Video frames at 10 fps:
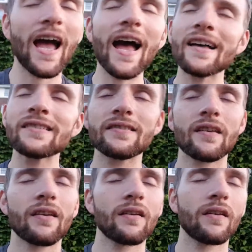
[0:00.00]
ask
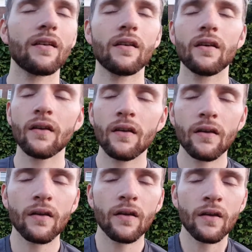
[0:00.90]

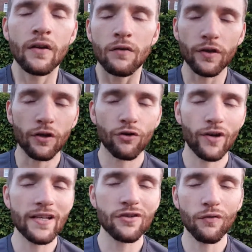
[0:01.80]
for the
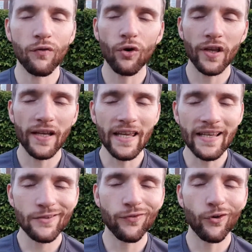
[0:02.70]
creator of all that
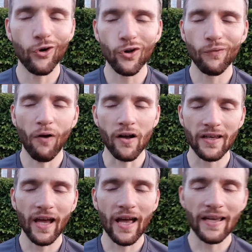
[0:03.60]
is, for all of our
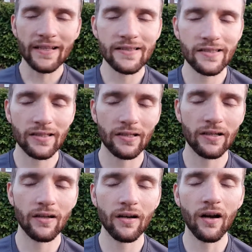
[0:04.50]
guides,
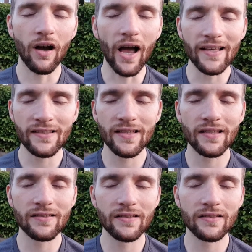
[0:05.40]
our
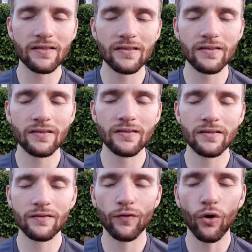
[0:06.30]

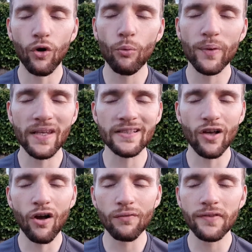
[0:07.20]
ancestors, for all beings
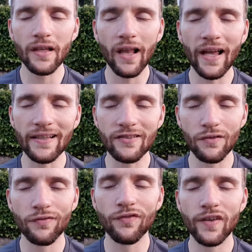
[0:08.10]
of the light, to
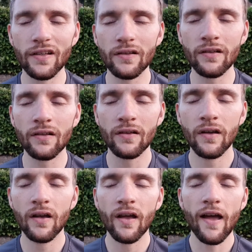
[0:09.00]
fill
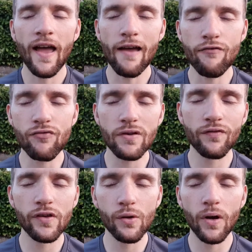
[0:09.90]
every
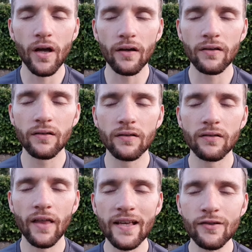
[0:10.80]
viewer
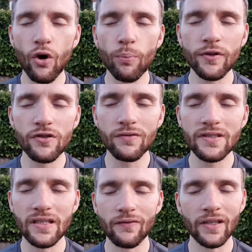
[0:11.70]
that is open to
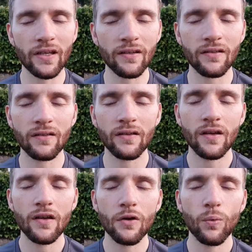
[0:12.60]
receiving it
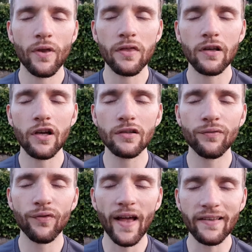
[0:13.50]
with
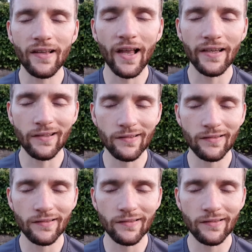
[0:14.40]
love and light,